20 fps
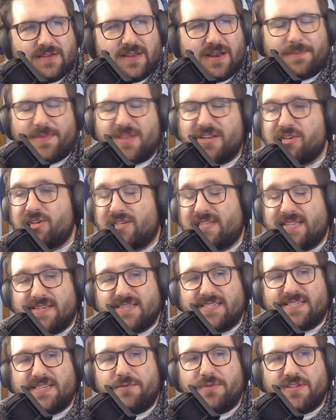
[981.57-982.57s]
and I'm interested to
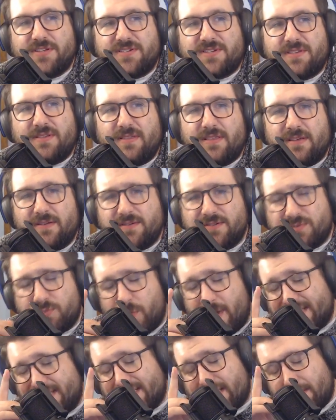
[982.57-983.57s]
see what those
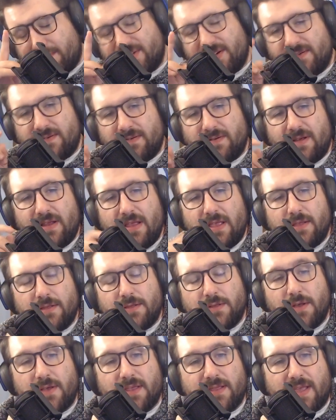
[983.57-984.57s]
wait times are
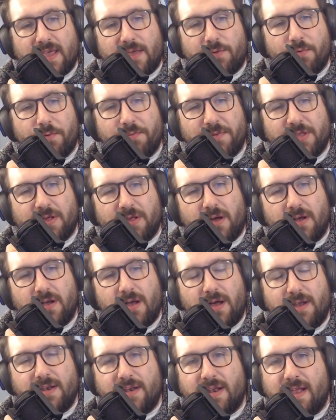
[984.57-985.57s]
looking like when we log
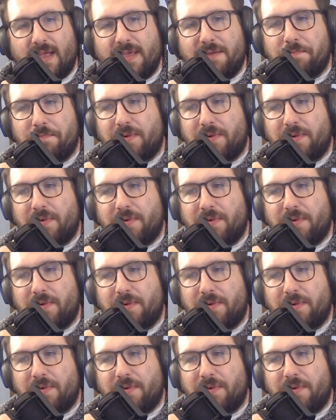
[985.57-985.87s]
on tonight.